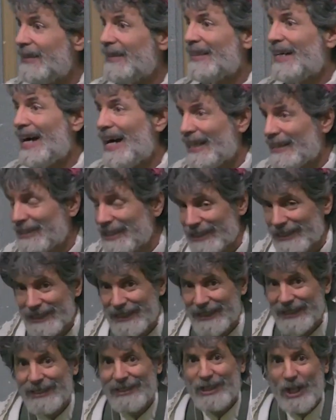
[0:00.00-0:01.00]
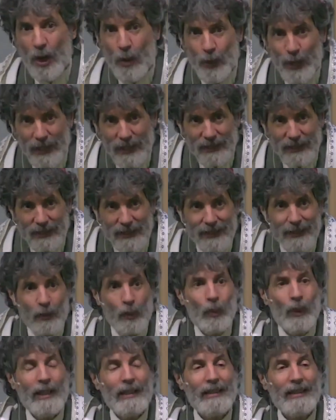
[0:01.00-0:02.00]
consciously, knowingly,
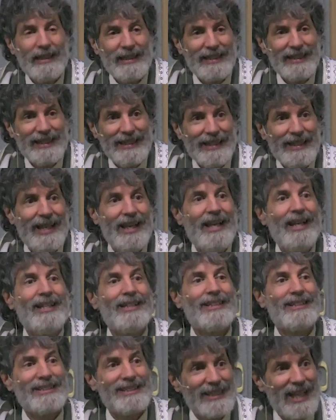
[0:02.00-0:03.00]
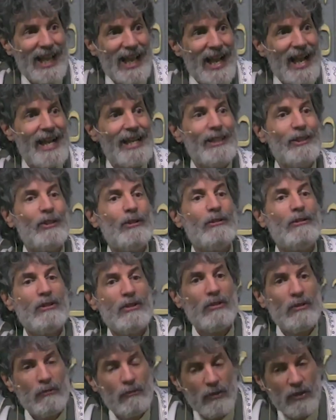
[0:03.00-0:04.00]
willingly decide to
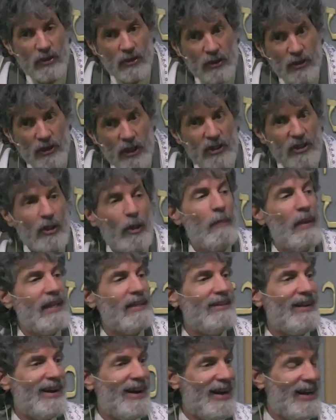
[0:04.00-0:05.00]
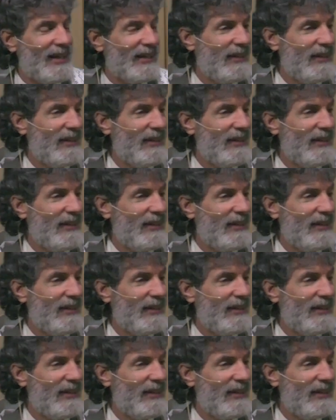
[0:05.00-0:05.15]
disobey God.